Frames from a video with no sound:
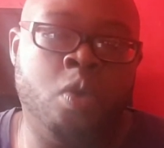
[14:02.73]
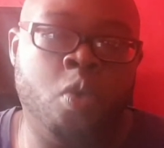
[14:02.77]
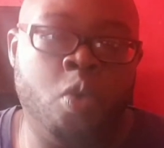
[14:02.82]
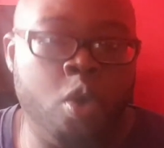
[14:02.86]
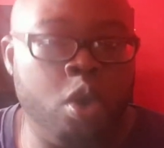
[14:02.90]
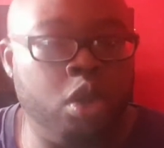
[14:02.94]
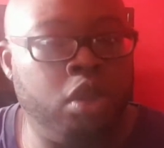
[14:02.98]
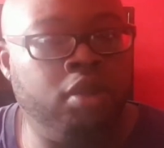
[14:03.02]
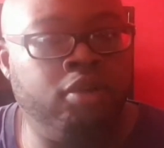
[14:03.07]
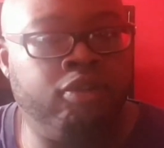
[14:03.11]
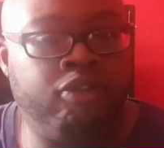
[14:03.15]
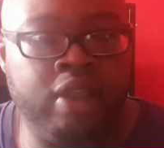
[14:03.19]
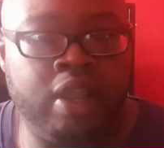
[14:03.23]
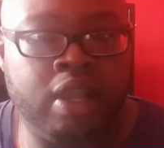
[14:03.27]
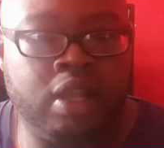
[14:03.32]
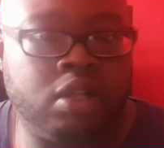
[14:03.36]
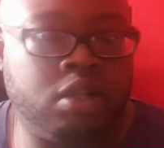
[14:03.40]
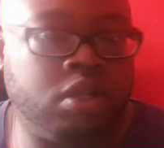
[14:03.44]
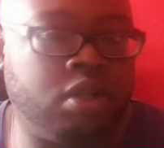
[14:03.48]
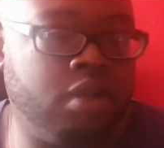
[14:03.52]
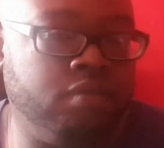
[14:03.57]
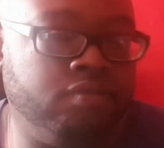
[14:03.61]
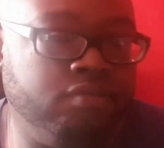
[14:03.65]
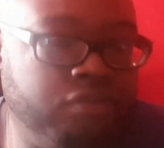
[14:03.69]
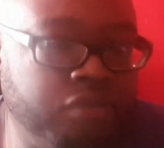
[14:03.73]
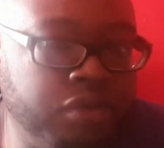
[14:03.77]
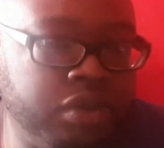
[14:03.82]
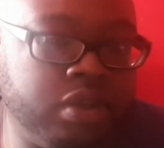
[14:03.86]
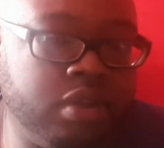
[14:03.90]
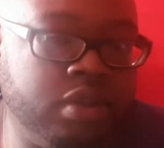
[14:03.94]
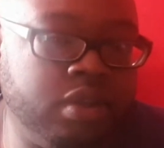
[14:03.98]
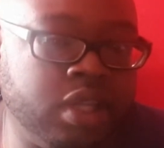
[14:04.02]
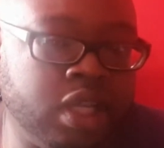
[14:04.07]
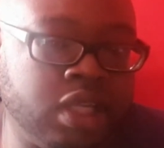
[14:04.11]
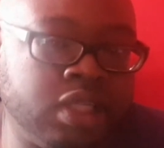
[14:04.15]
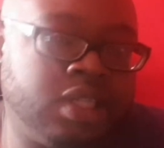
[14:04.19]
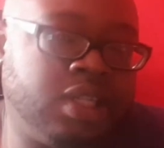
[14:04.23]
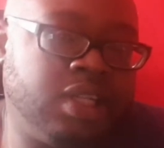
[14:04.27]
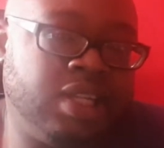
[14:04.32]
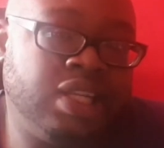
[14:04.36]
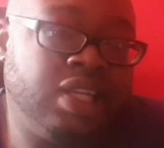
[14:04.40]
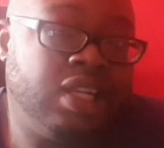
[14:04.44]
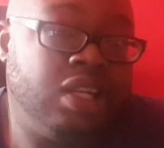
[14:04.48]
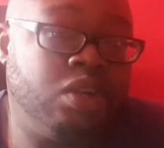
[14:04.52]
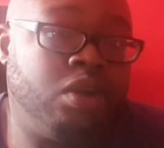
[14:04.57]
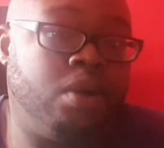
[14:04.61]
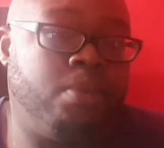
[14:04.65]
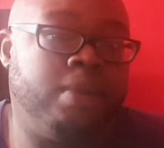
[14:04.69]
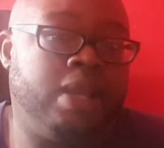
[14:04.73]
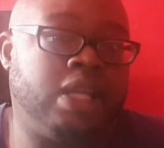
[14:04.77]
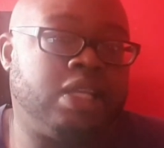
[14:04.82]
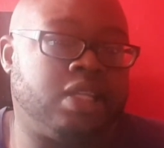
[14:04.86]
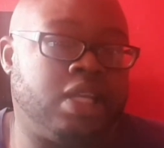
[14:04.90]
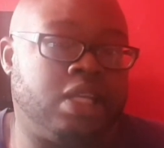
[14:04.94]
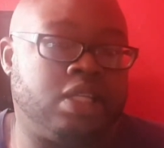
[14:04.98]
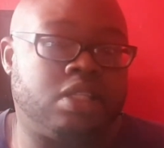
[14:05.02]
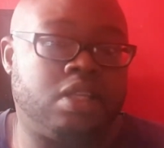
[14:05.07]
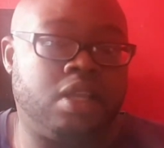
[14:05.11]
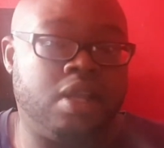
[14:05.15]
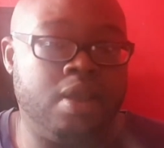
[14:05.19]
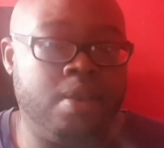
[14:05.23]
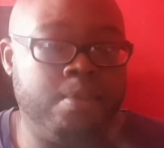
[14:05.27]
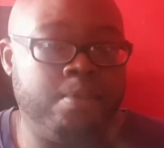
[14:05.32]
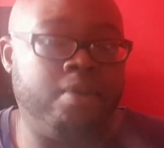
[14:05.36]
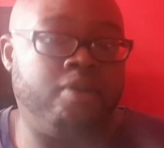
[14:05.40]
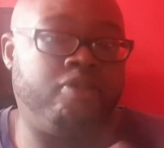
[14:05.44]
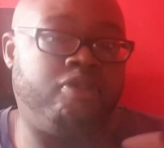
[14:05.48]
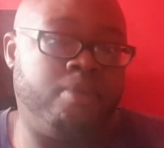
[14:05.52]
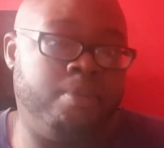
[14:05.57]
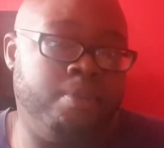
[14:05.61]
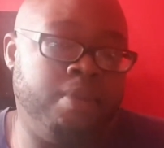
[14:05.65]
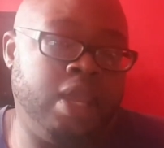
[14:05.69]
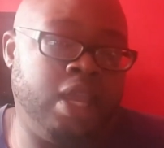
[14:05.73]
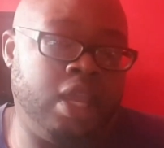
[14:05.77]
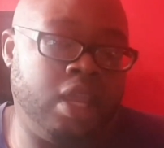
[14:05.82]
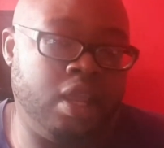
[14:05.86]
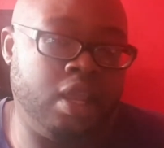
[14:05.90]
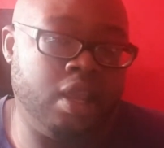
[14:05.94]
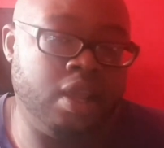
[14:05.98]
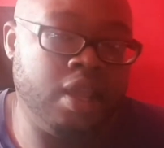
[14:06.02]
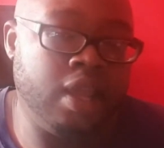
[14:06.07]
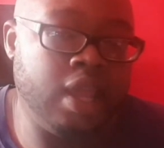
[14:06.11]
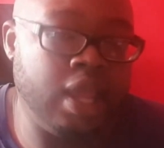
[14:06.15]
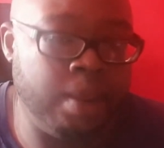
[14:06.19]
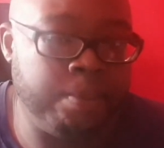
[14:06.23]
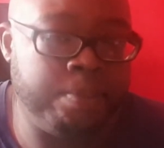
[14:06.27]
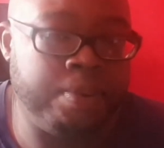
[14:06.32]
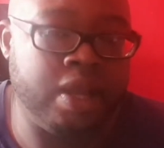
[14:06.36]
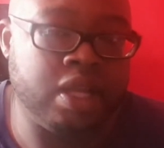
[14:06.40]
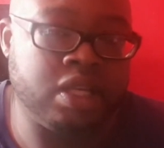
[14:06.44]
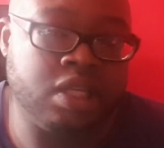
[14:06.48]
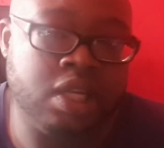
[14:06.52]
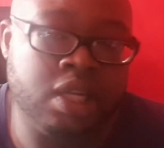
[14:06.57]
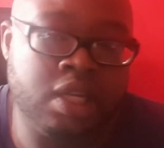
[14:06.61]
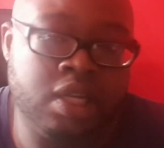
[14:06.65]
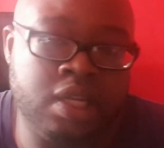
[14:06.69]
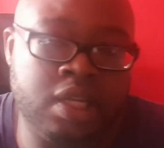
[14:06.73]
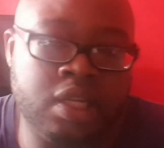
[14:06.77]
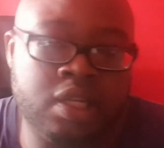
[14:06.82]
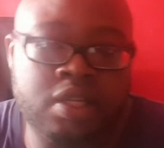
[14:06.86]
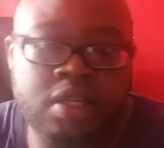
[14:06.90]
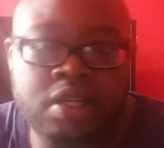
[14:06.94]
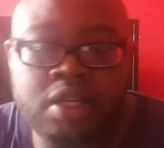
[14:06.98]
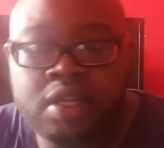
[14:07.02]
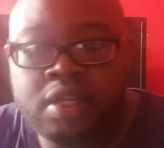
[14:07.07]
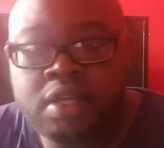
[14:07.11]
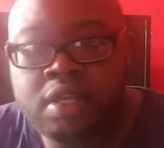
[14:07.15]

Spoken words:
what you think. Did it not make sense? But for me, it personally did.